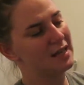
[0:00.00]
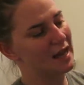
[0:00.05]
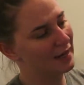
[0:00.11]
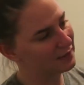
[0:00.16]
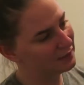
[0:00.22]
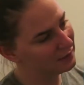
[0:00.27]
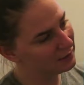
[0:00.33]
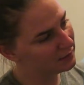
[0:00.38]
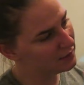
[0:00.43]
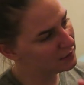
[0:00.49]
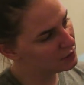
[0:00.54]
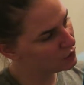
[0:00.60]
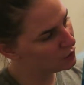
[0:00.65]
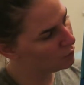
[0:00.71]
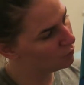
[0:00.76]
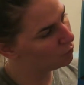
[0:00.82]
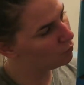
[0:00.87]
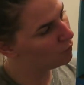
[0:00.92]
technically a
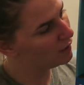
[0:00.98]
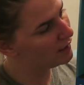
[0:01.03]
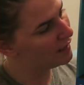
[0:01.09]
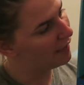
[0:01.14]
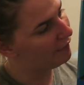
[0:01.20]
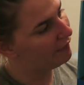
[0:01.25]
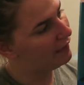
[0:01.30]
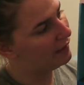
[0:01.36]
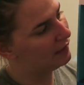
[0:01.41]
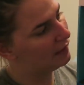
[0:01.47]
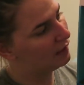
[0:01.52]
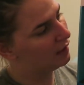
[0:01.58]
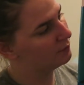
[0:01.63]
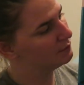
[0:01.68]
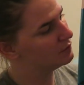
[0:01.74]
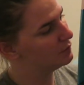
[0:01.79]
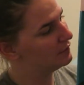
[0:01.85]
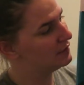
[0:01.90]
2-in-1, and then it
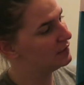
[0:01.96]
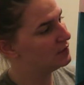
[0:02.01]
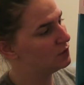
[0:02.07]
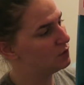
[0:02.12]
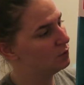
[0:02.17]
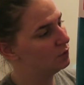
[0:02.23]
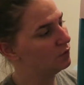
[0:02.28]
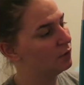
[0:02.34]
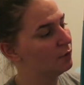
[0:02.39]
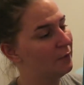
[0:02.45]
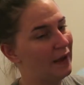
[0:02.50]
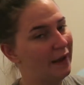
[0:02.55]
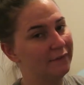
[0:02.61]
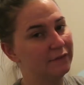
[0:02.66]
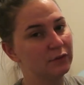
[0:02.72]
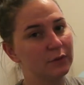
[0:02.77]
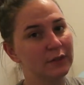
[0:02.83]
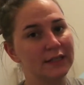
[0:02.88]
comes with these two little
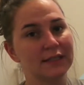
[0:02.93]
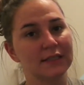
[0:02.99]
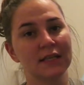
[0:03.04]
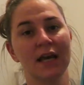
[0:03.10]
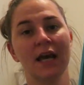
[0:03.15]
bath toys.